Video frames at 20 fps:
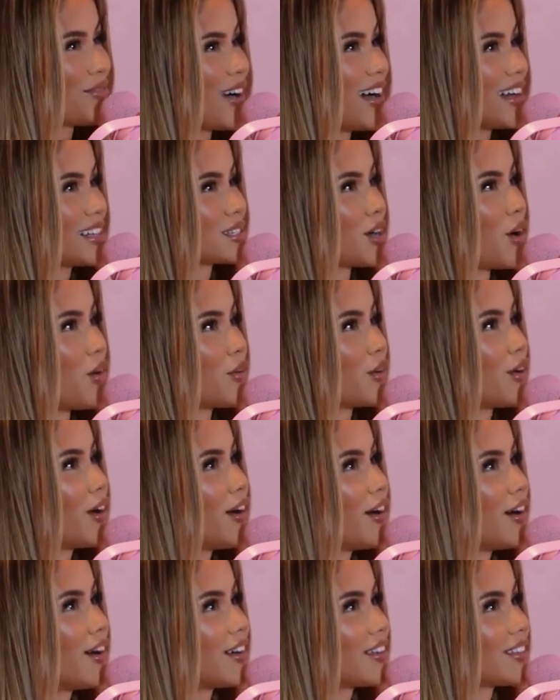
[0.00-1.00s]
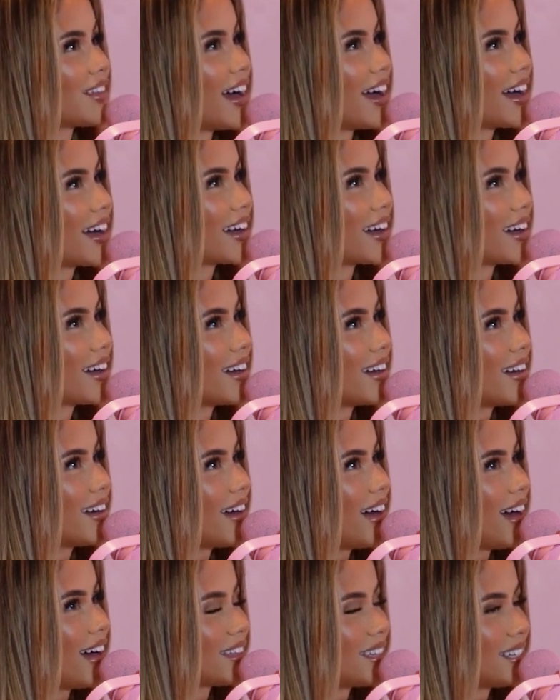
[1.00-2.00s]
remember I told her like
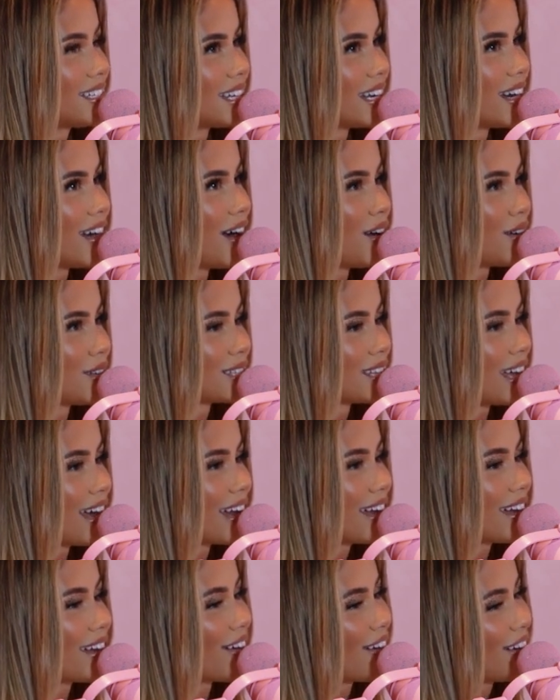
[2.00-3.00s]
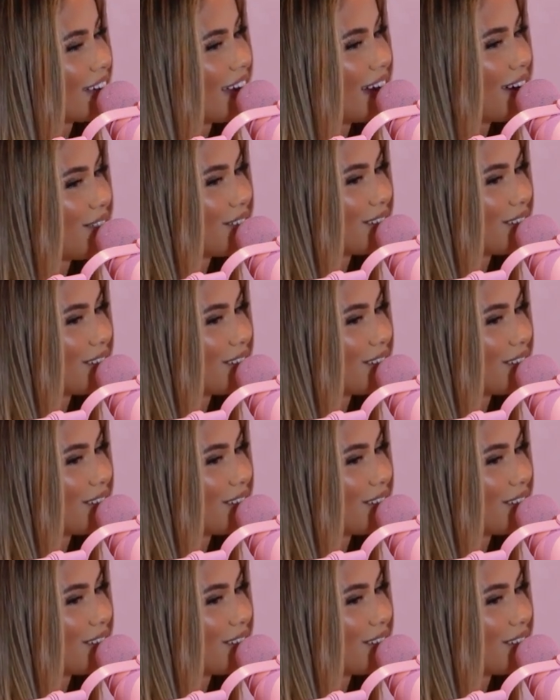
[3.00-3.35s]
at the dinner, I was like, oh yeah, I'm